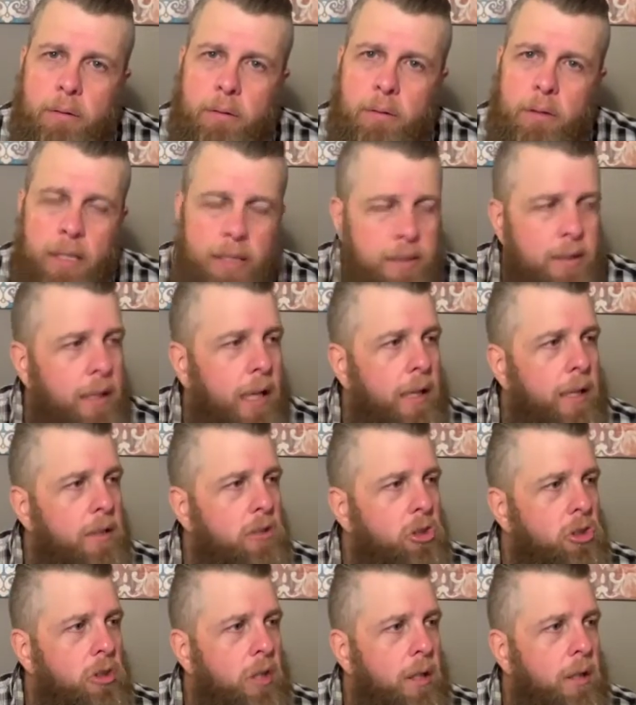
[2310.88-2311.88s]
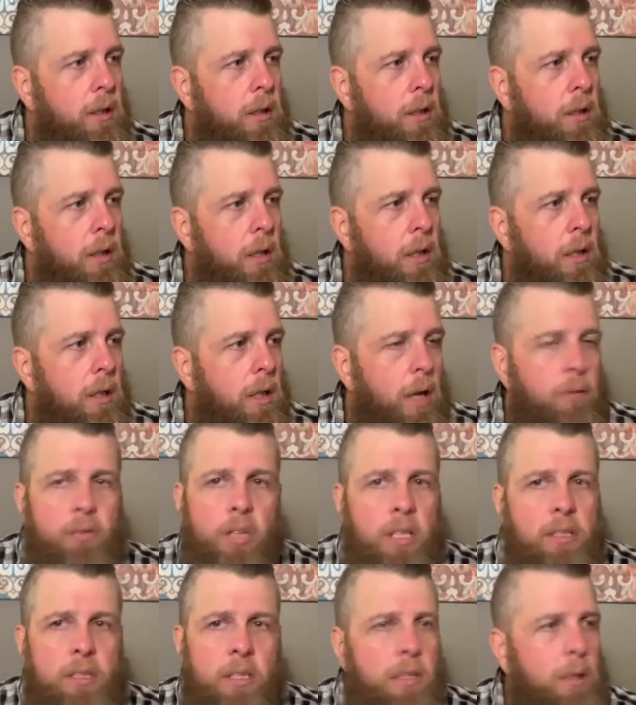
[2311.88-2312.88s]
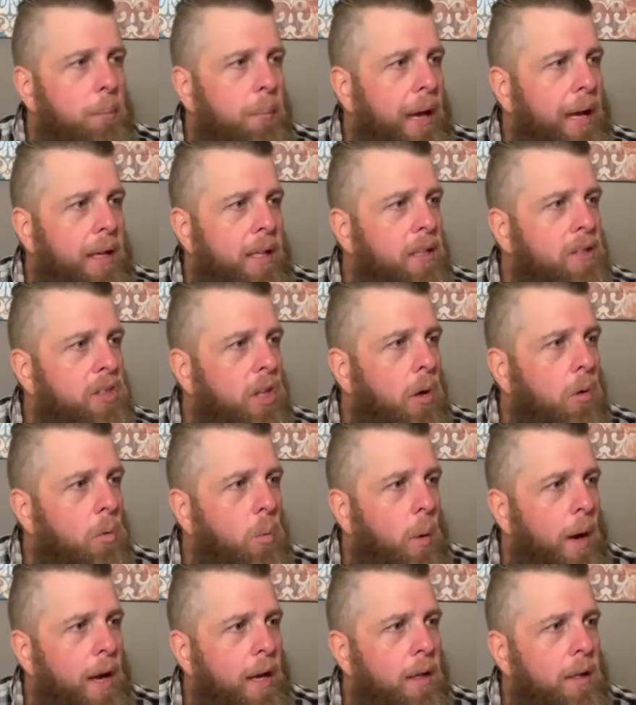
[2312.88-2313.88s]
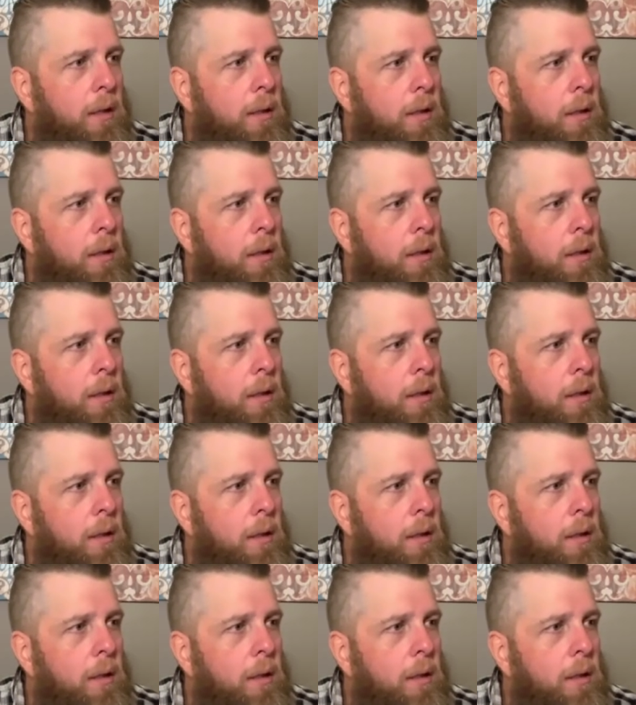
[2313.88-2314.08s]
Isn't that interesting? Love doesn't demand its own way.